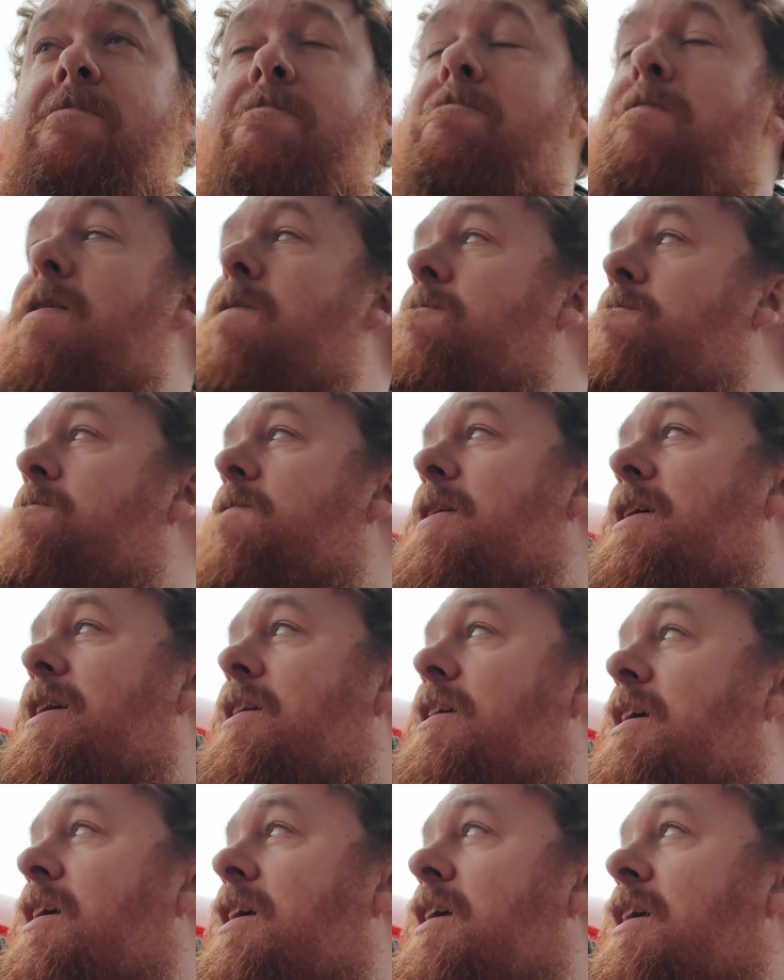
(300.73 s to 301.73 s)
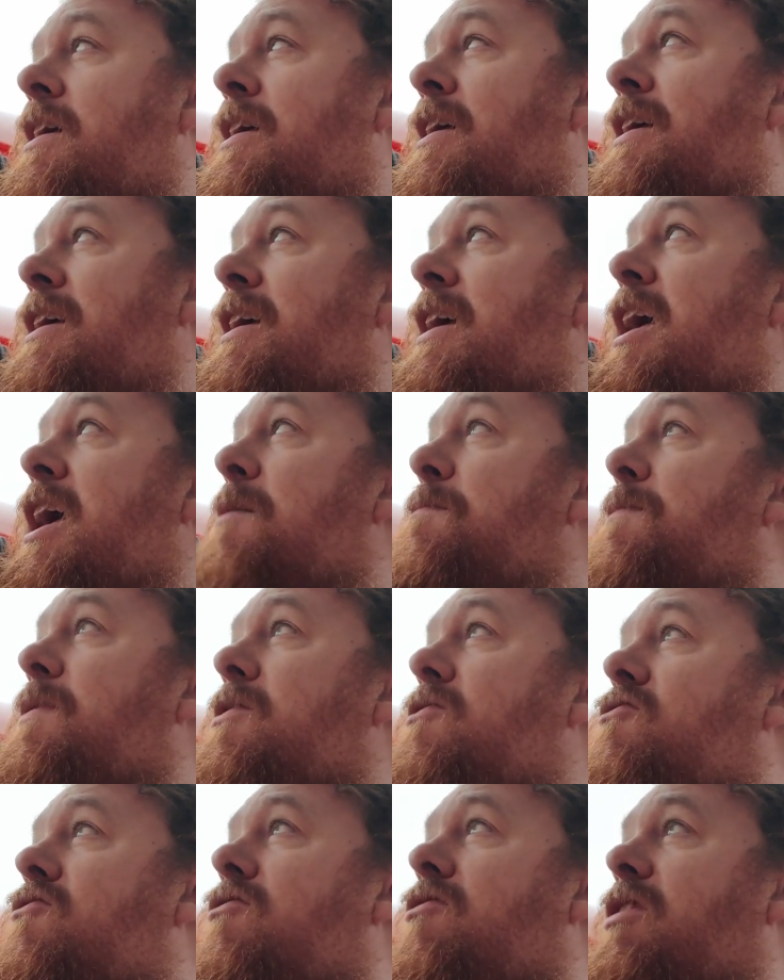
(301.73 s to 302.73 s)
Well,
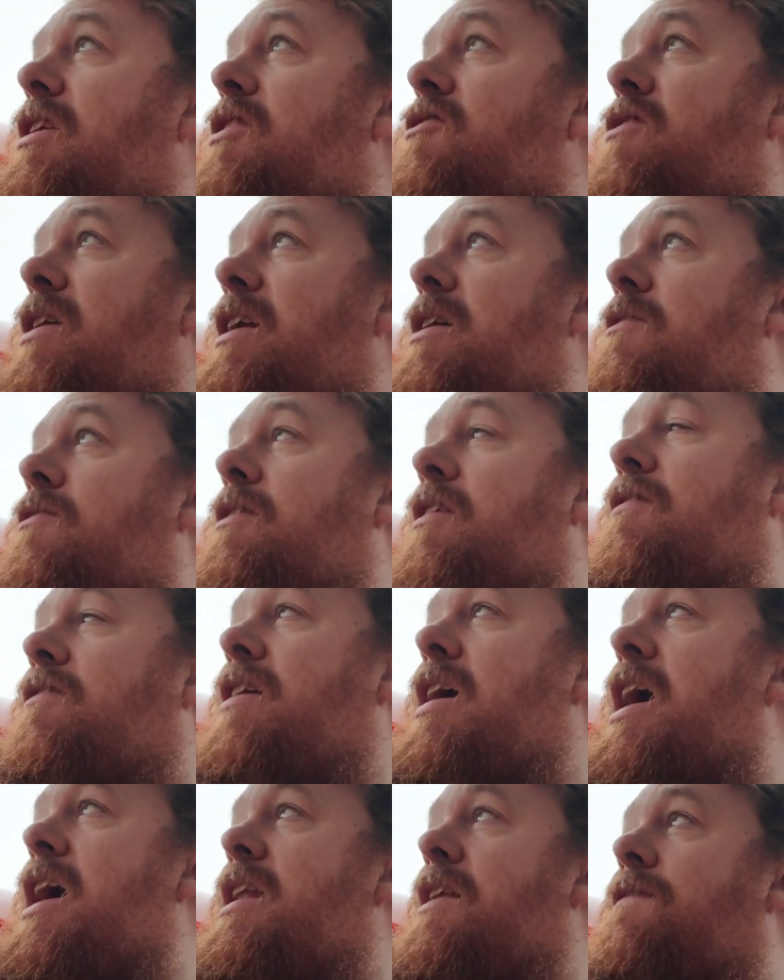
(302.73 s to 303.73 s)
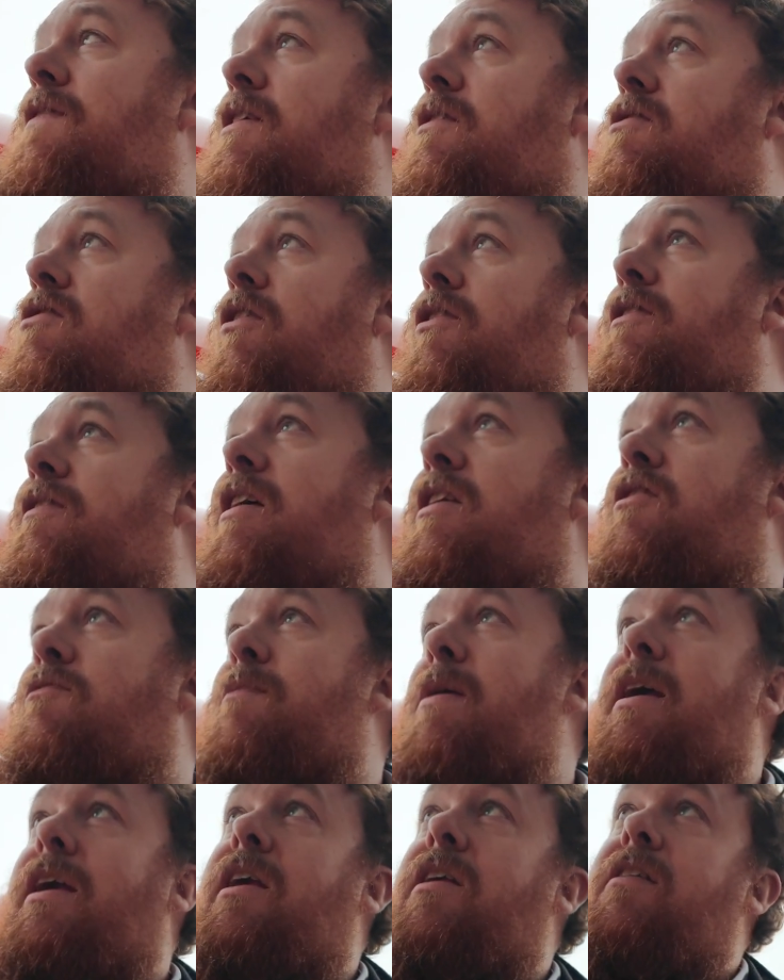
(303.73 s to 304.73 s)
been struggling trying to decide if this content's
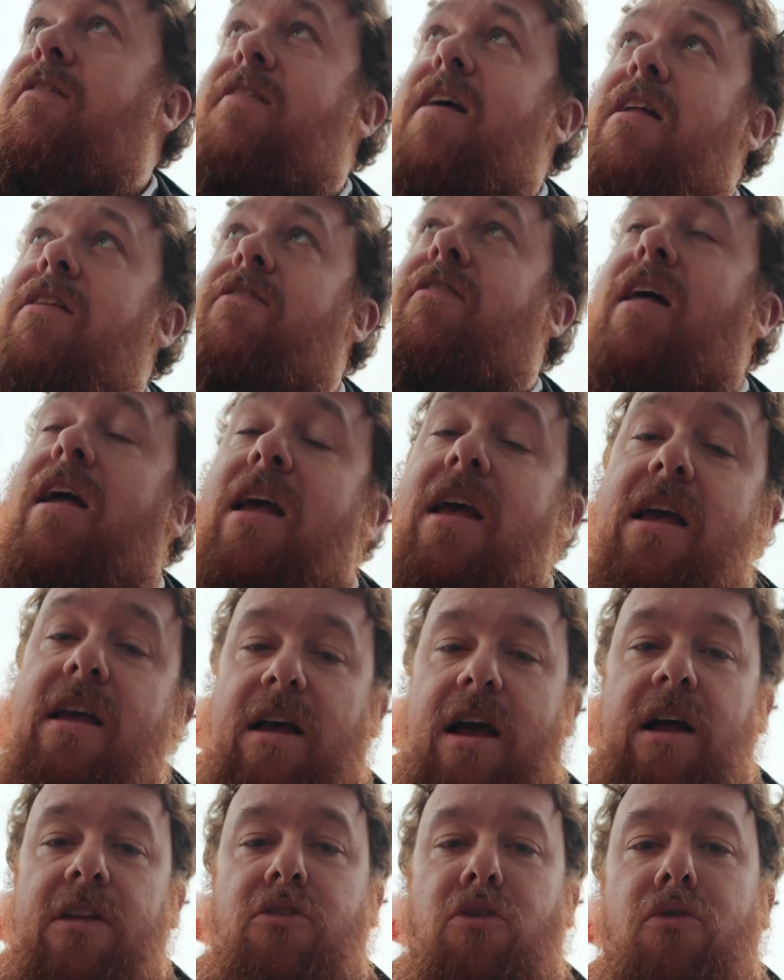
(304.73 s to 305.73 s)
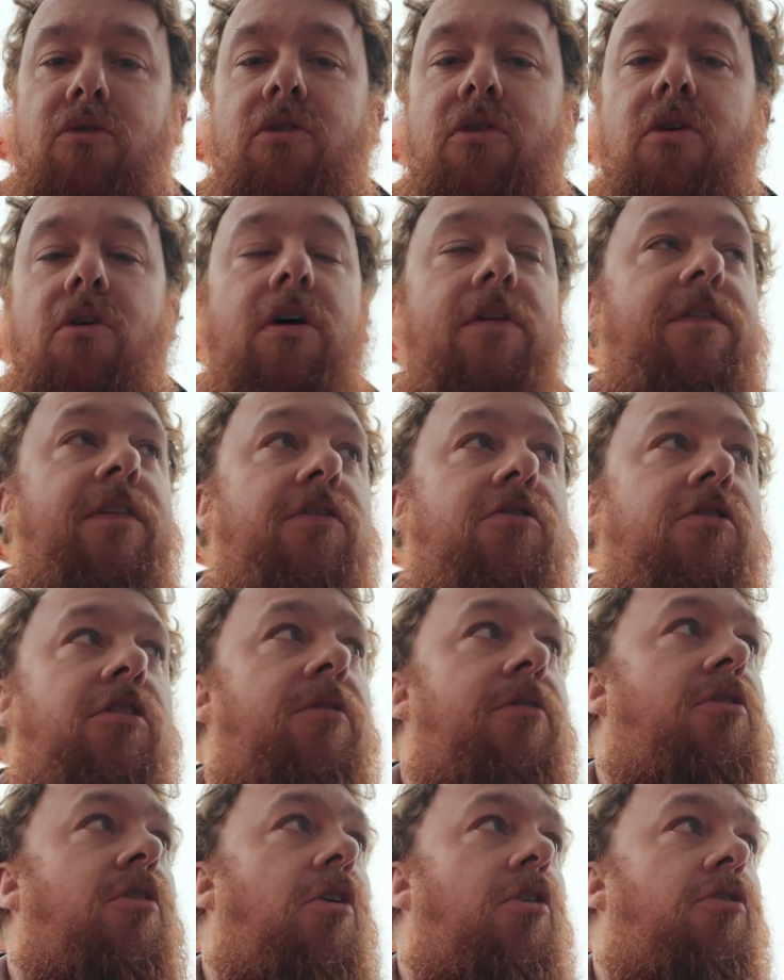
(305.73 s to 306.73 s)
making sense. Like, I don't know if it's going
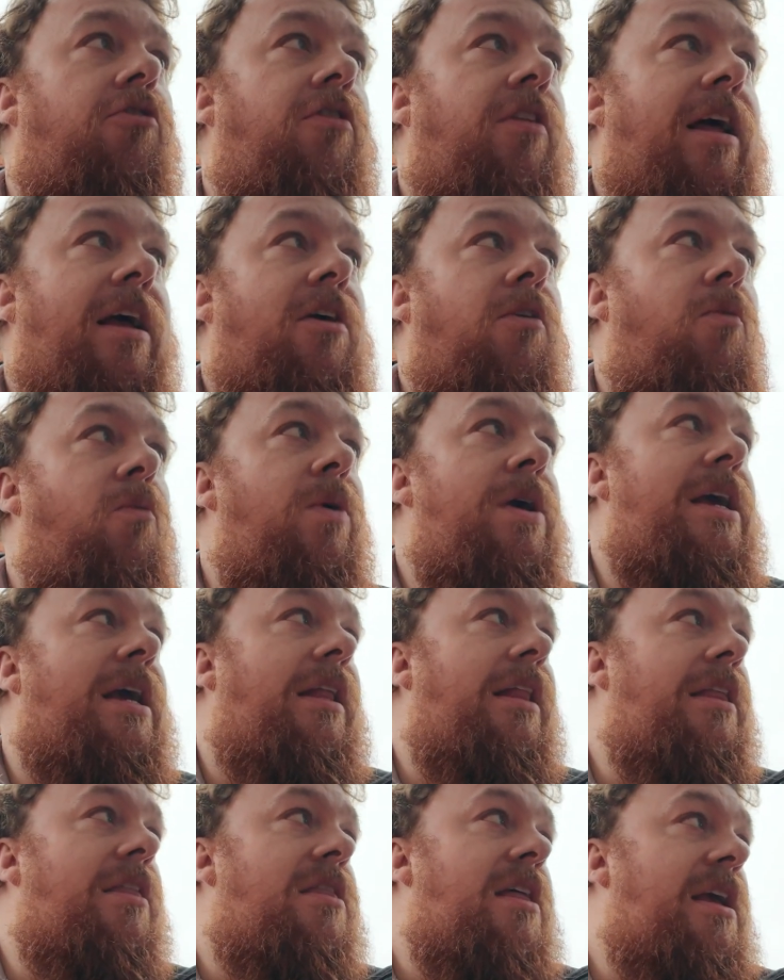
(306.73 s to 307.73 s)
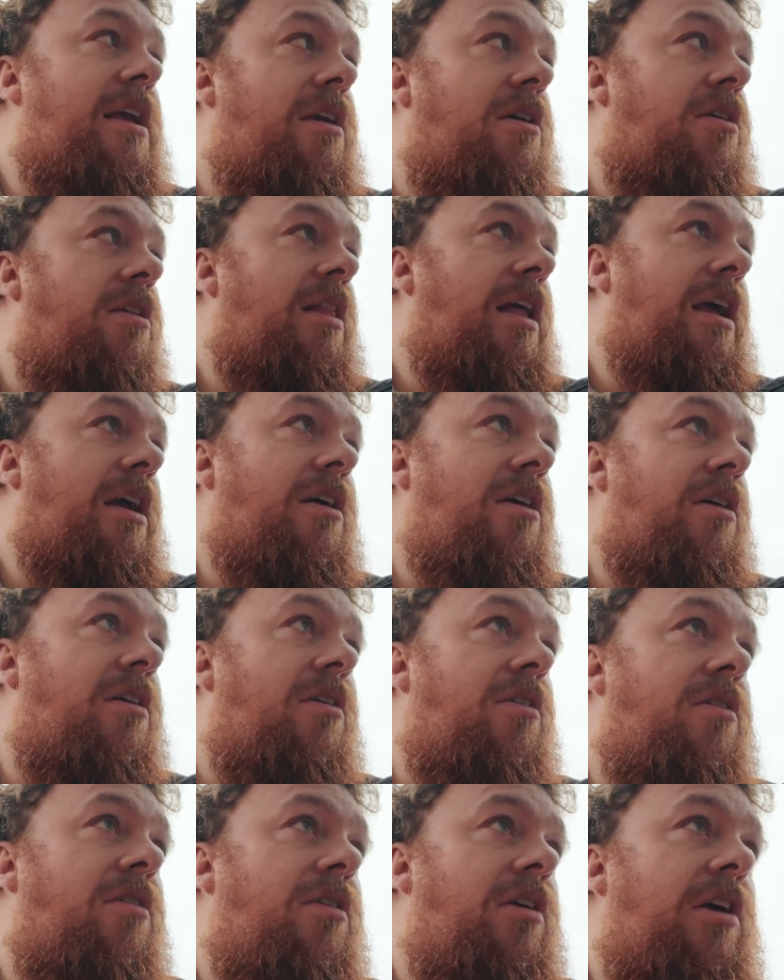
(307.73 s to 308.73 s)
to go to like a weekly thing, like,
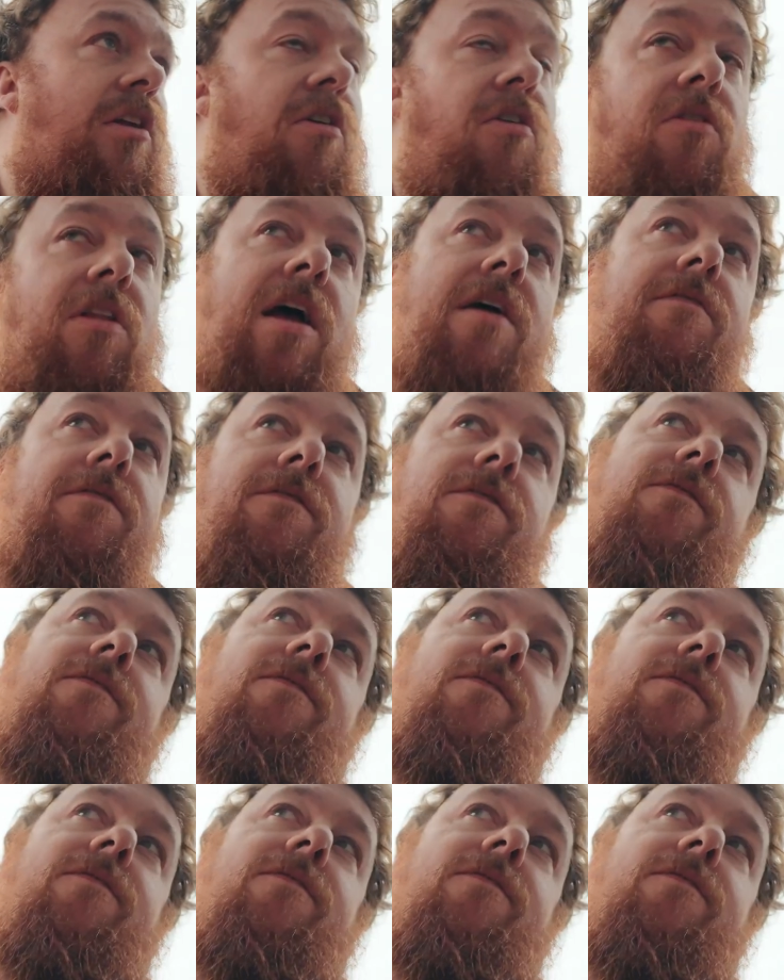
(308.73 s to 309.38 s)
you know, like